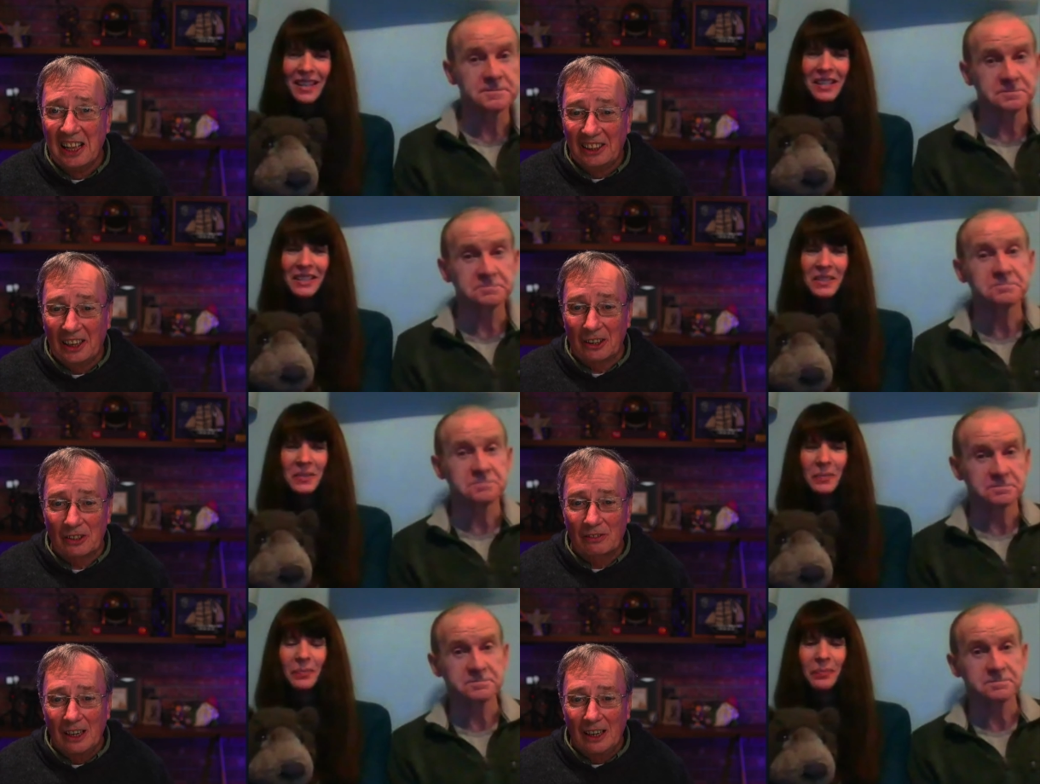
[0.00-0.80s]

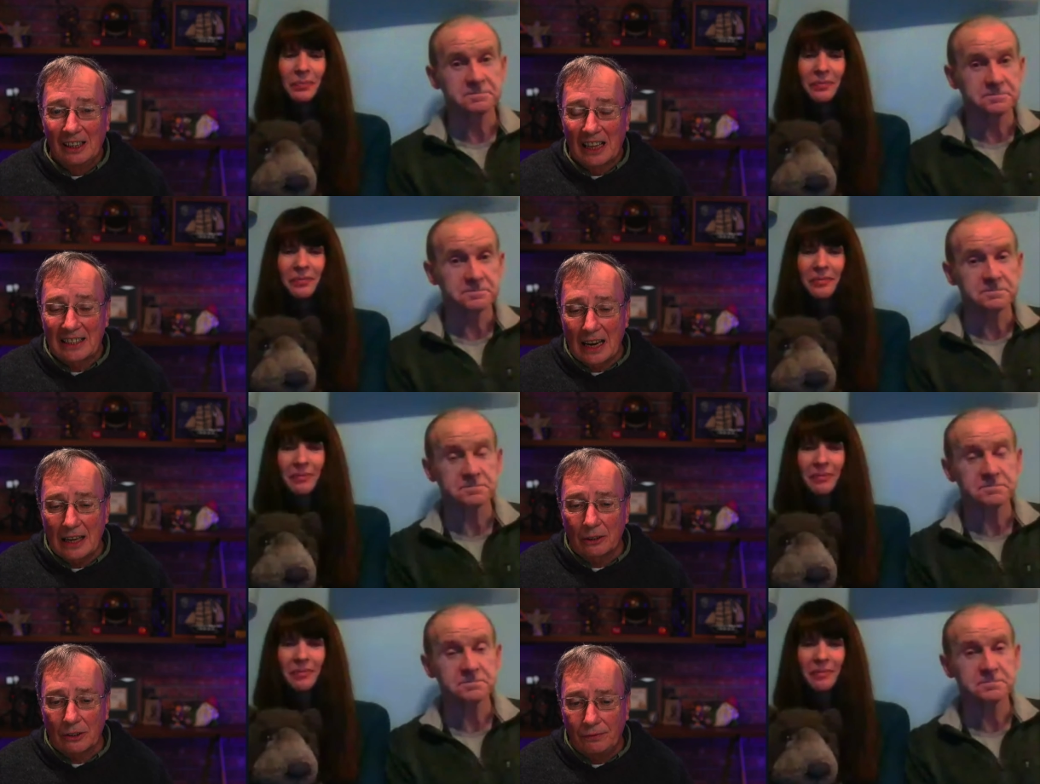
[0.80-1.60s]
Speaker 1: There's they say
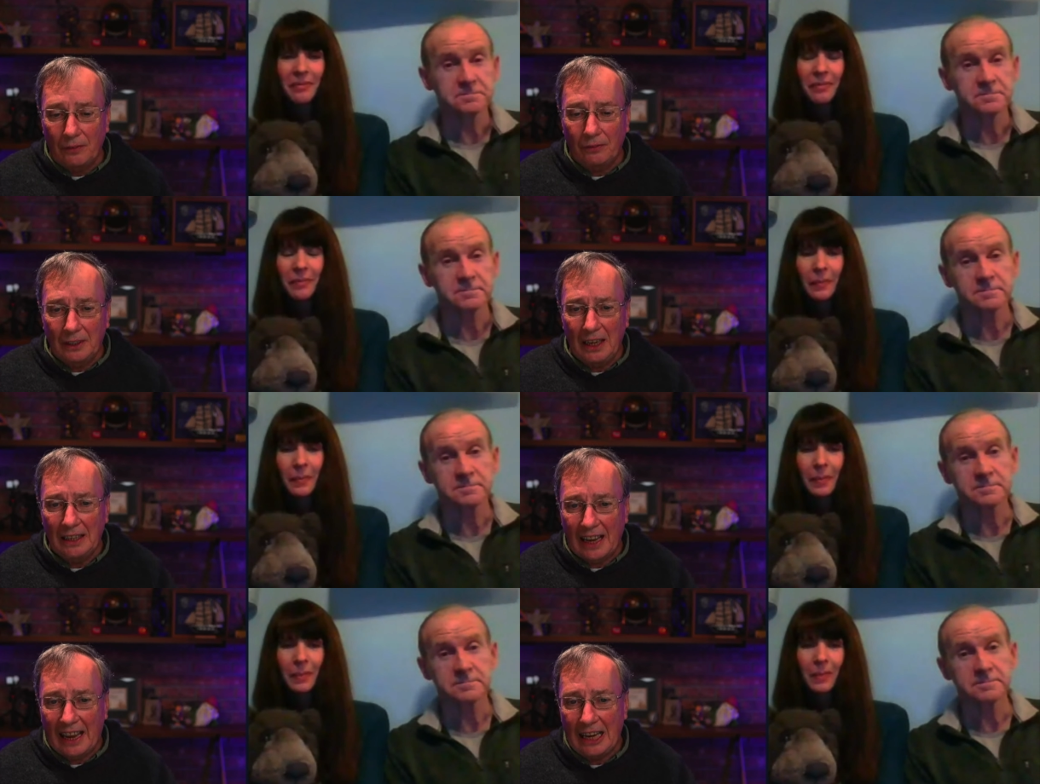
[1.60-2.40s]
there's
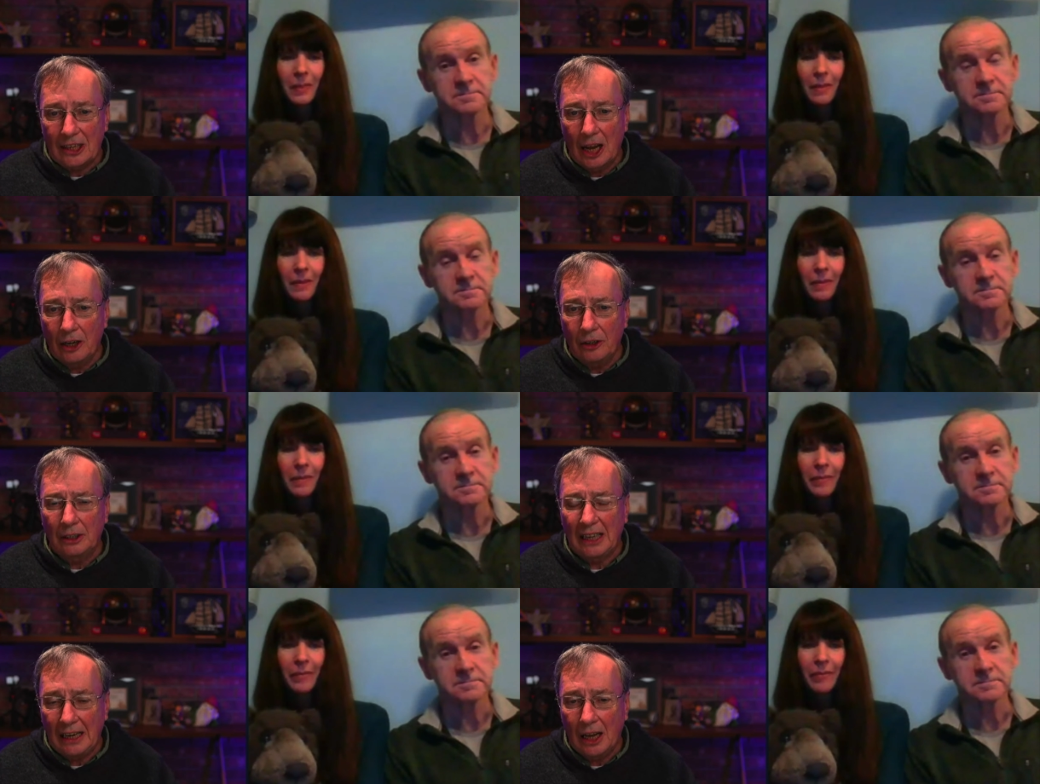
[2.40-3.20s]
15 to
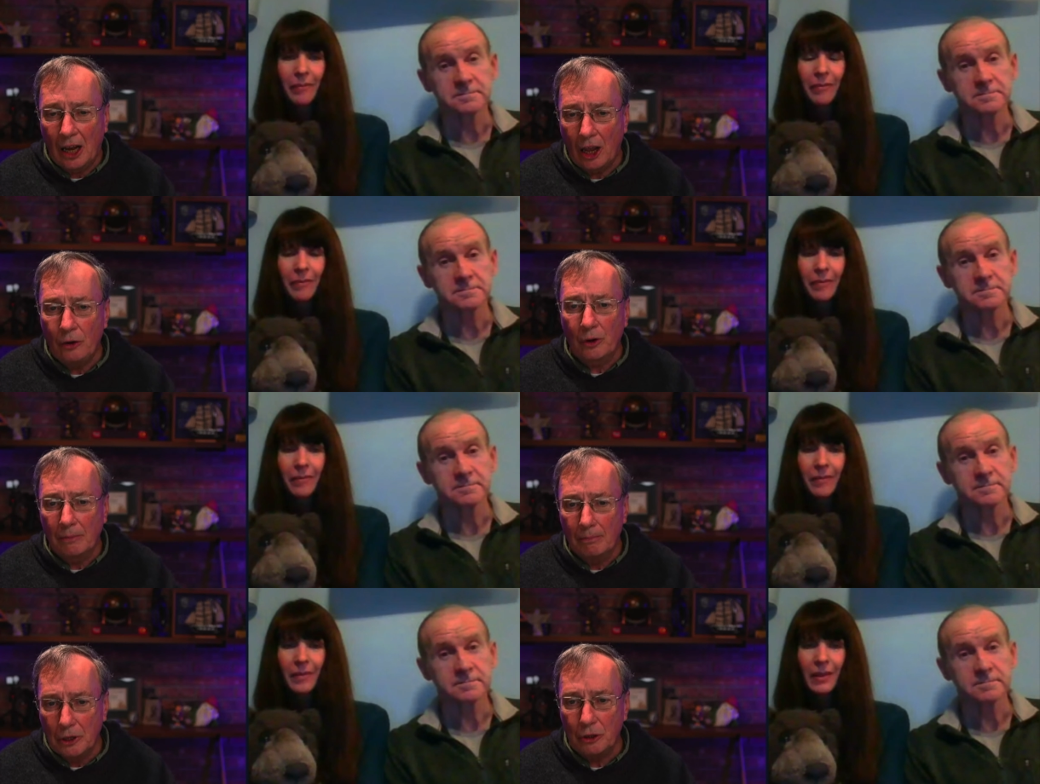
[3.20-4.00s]

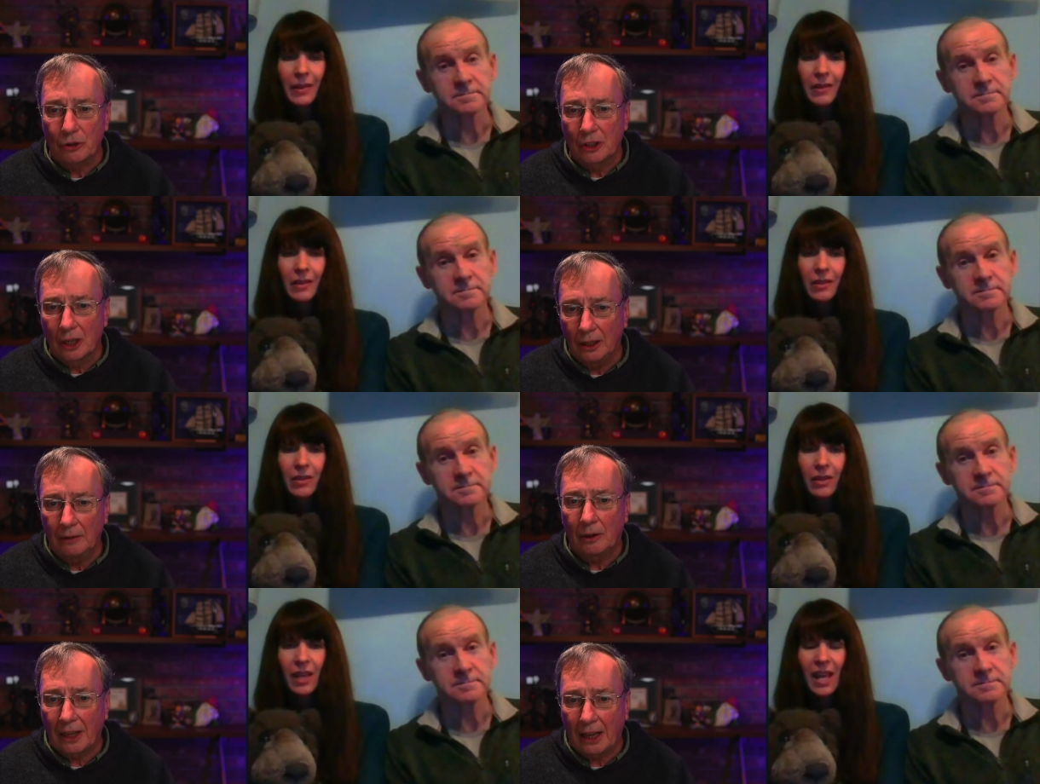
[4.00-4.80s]
1800 moose that
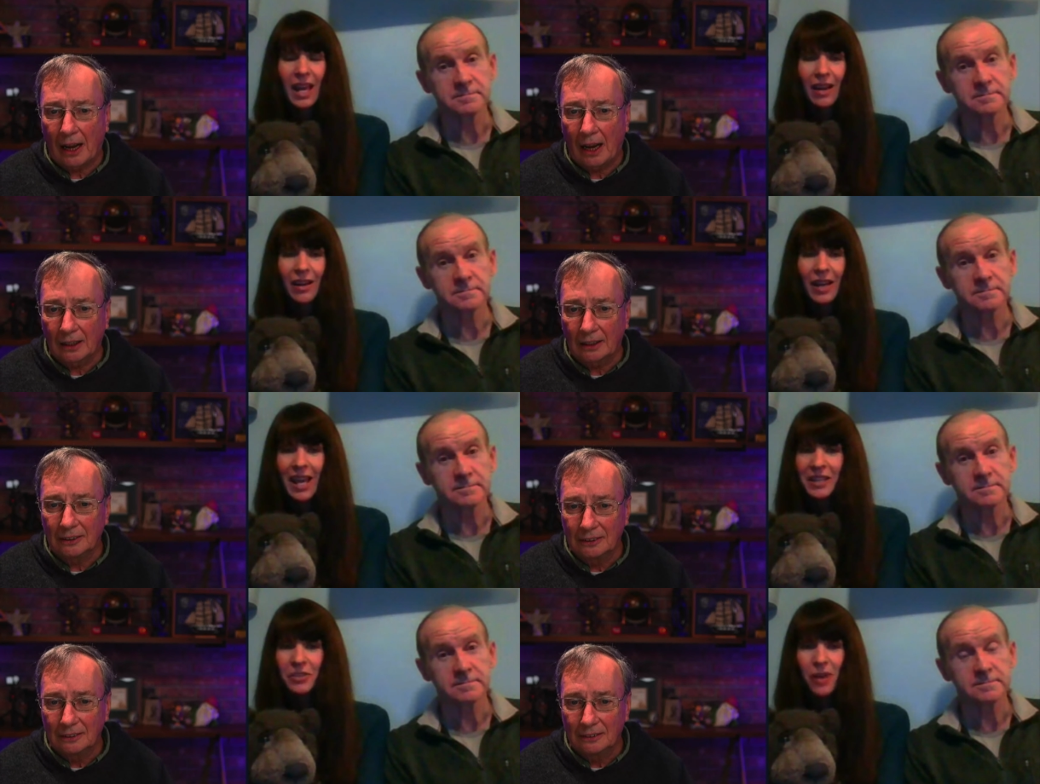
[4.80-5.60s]
live on that island.
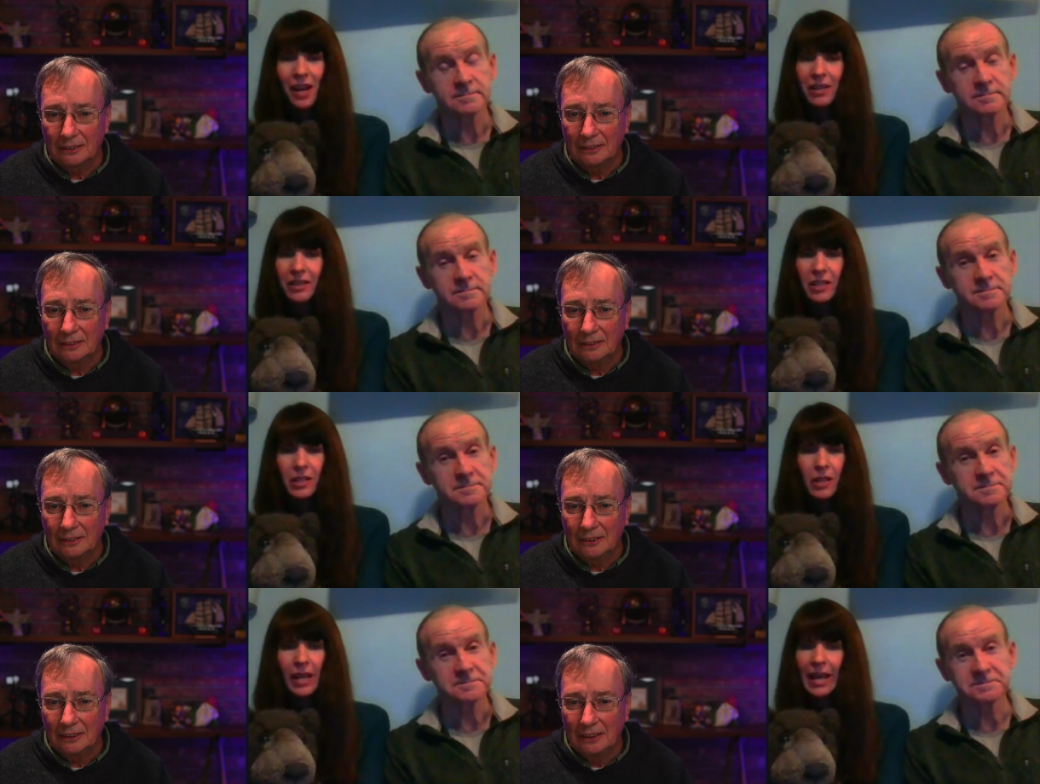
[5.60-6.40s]
Speaker 2: And you have,
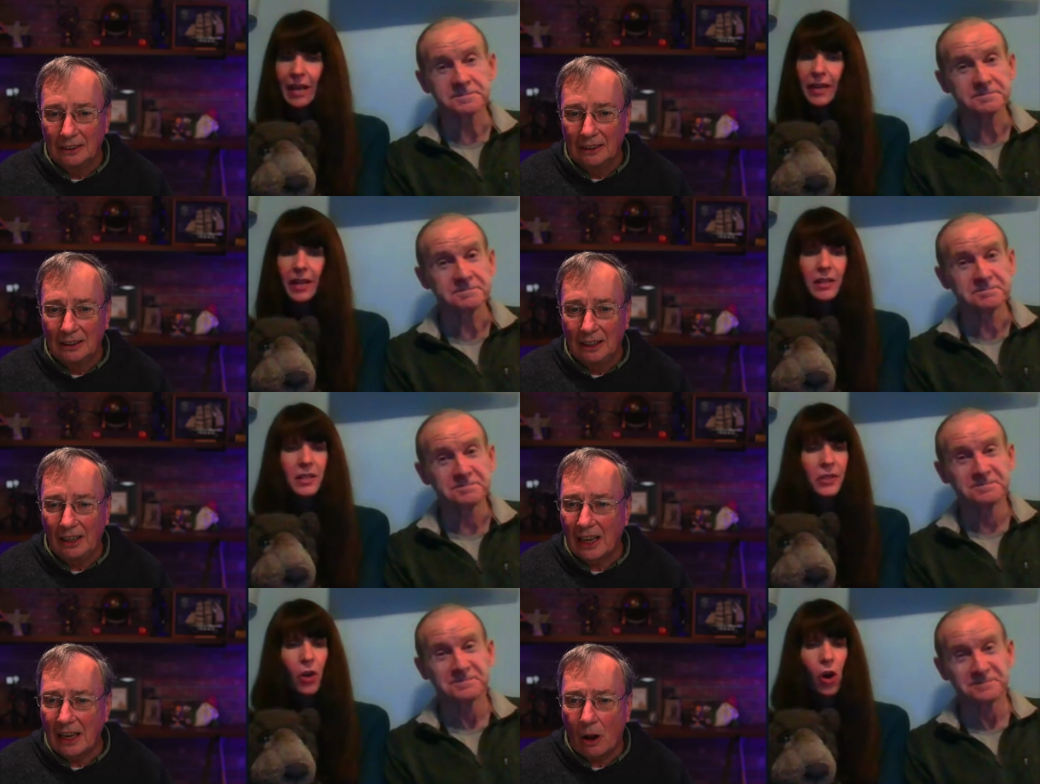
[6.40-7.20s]
you, uh, yeah, that is.
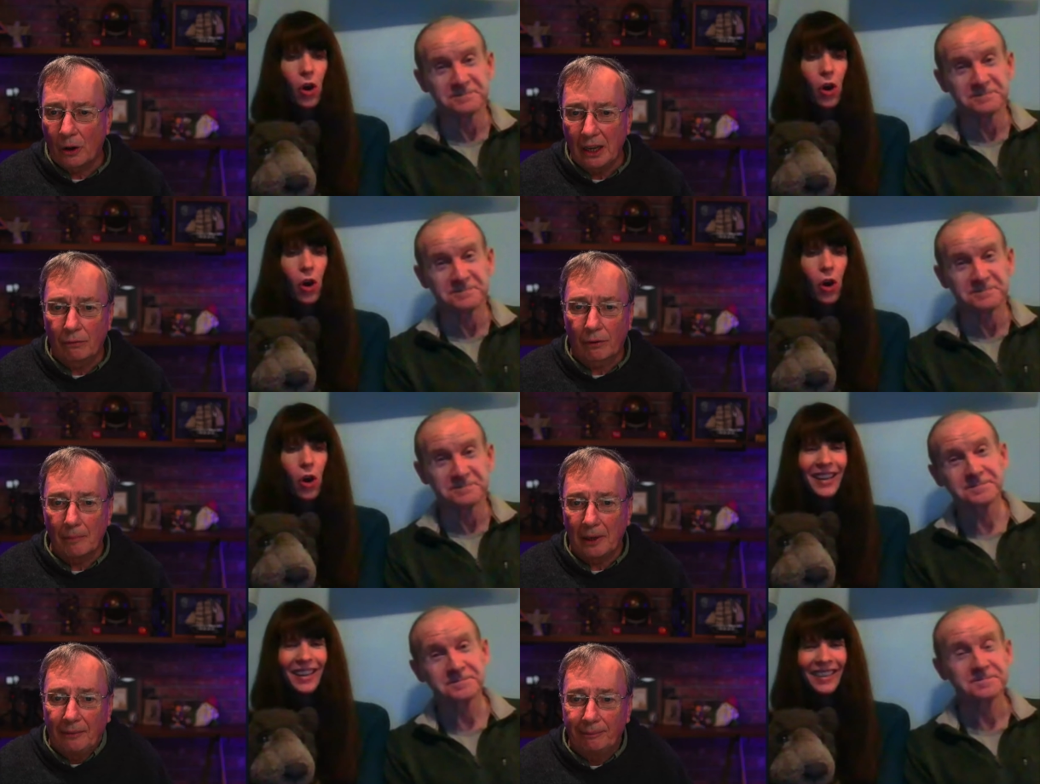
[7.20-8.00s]
And they all
Speaker 1: hid from me.